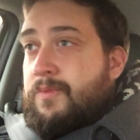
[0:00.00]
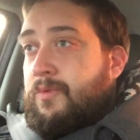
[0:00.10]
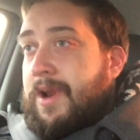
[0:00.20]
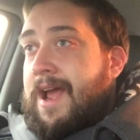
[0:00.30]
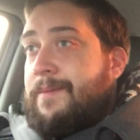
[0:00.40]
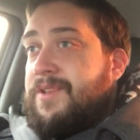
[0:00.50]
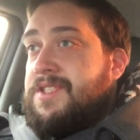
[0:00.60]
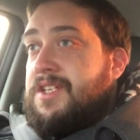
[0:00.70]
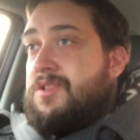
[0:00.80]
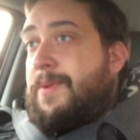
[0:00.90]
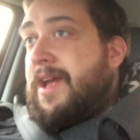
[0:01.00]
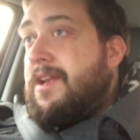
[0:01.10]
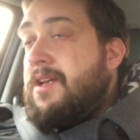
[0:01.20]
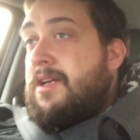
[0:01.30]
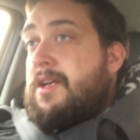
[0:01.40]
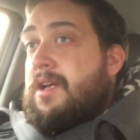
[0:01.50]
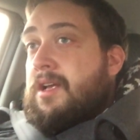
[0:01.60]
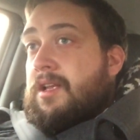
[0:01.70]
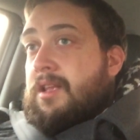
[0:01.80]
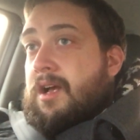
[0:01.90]
what happens in Japan
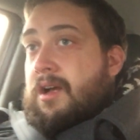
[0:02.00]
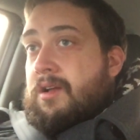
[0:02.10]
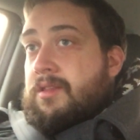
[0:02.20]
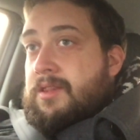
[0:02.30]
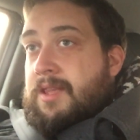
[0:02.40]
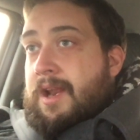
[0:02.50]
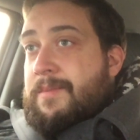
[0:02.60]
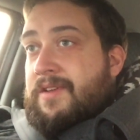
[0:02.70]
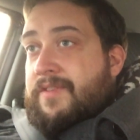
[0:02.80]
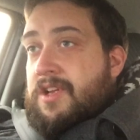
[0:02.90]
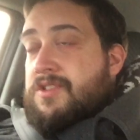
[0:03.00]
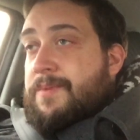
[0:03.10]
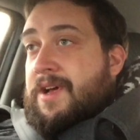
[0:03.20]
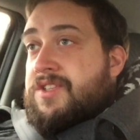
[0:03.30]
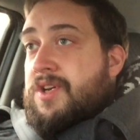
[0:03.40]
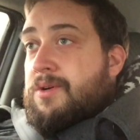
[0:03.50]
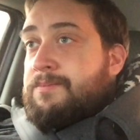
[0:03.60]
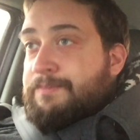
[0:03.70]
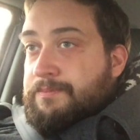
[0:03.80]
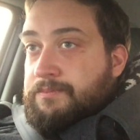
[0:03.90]
that I make videos about. So
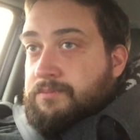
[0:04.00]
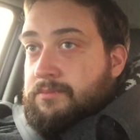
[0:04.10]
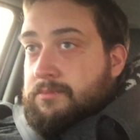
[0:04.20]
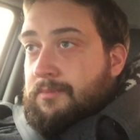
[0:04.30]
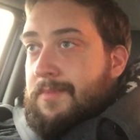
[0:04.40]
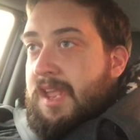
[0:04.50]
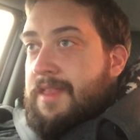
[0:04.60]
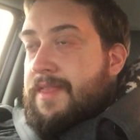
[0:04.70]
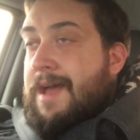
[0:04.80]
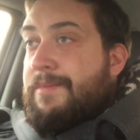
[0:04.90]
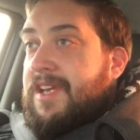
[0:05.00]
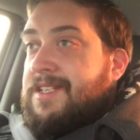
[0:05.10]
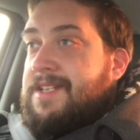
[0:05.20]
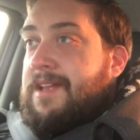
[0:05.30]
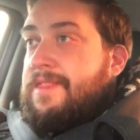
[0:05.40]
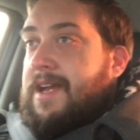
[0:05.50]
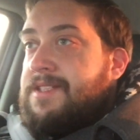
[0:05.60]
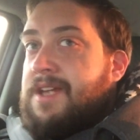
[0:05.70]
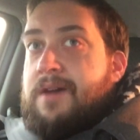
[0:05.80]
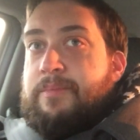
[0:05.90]
that being said,
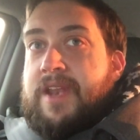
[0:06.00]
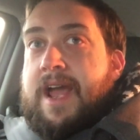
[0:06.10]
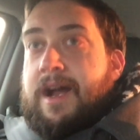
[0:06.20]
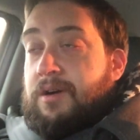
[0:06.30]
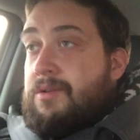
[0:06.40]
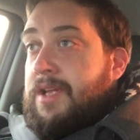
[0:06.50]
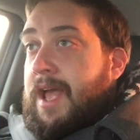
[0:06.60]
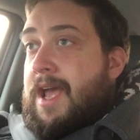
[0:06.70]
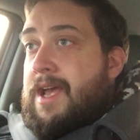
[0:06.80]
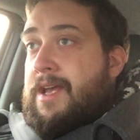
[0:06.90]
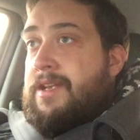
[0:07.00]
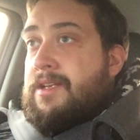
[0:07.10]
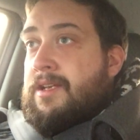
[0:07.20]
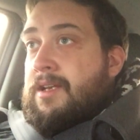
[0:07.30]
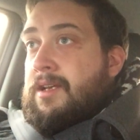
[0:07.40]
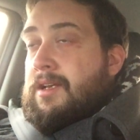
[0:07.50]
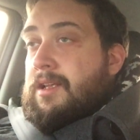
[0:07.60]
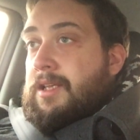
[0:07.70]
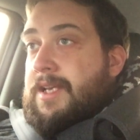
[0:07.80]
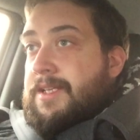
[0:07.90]
that's up now, and
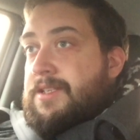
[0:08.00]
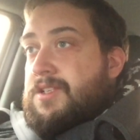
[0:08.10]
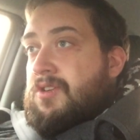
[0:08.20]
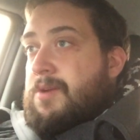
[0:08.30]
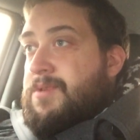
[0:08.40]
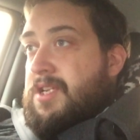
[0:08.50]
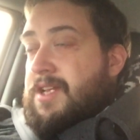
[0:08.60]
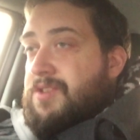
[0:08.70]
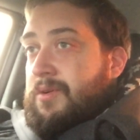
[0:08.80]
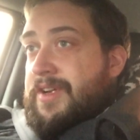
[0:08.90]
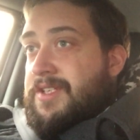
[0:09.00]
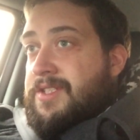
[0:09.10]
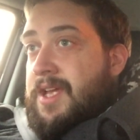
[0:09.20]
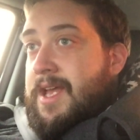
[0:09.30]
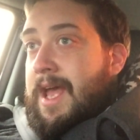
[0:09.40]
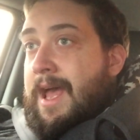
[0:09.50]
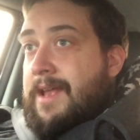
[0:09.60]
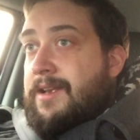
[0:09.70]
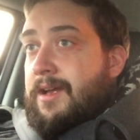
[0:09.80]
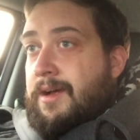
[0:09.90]
link in the description as always, and